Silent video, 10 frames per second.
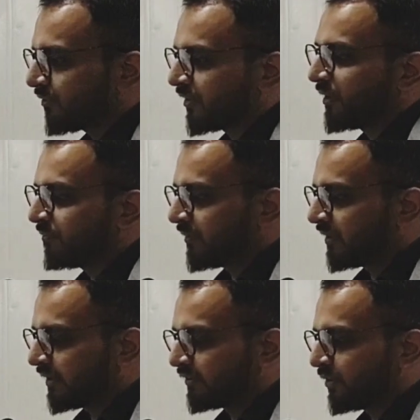of
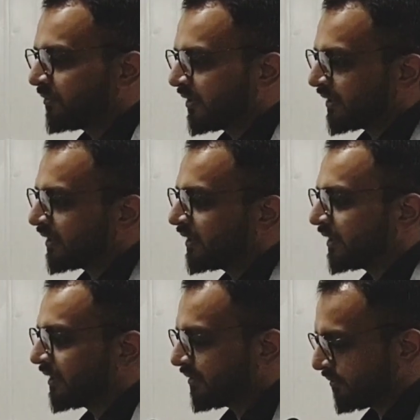
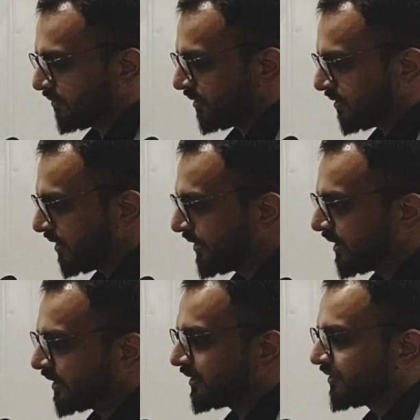similar
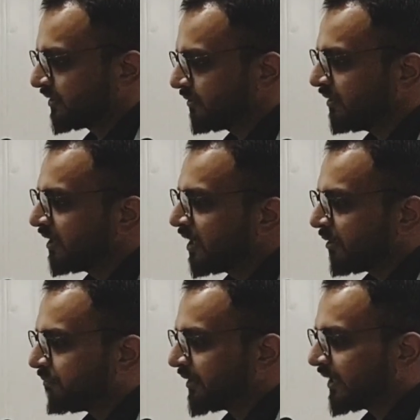clinical condition,
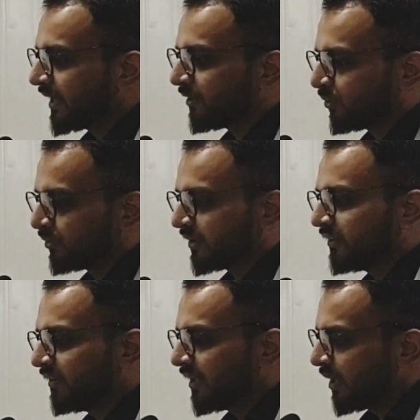mother and 2
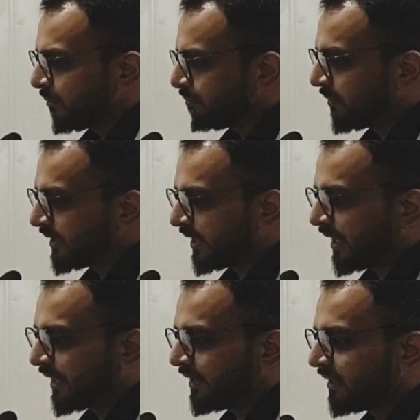sons. Mother
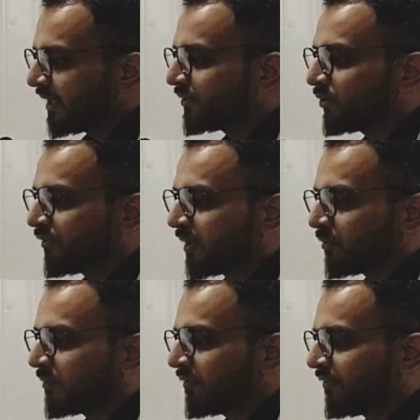had
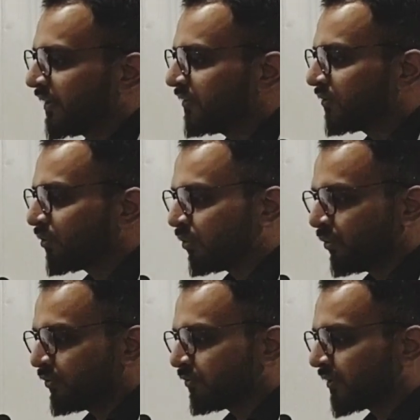angiofibroma phase
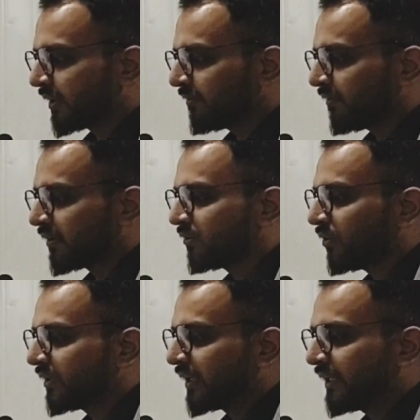whose workup was
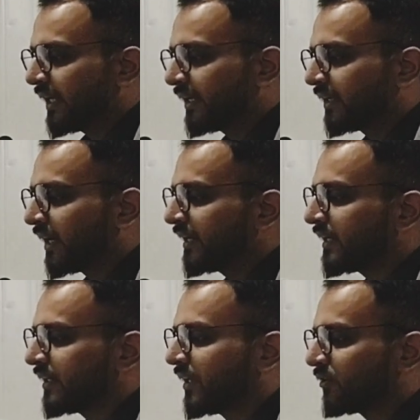not done and died
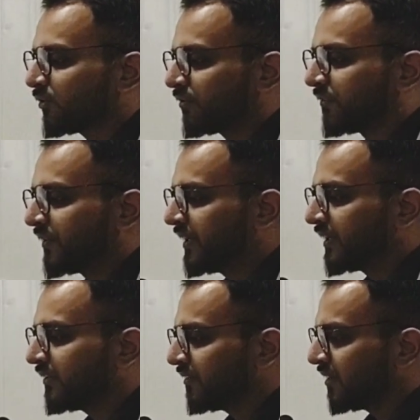at the age of 50
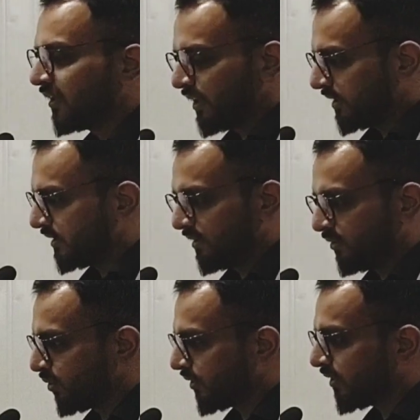years.
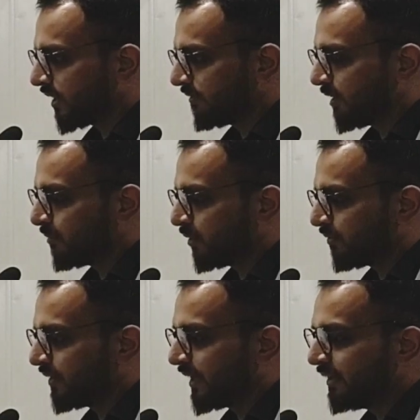No record available
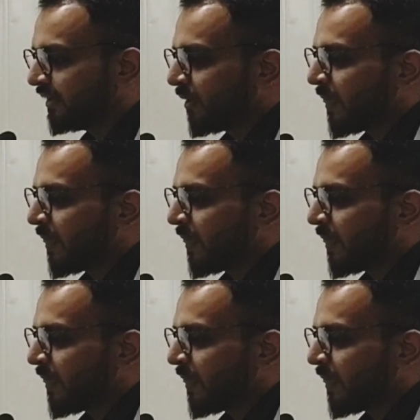of that.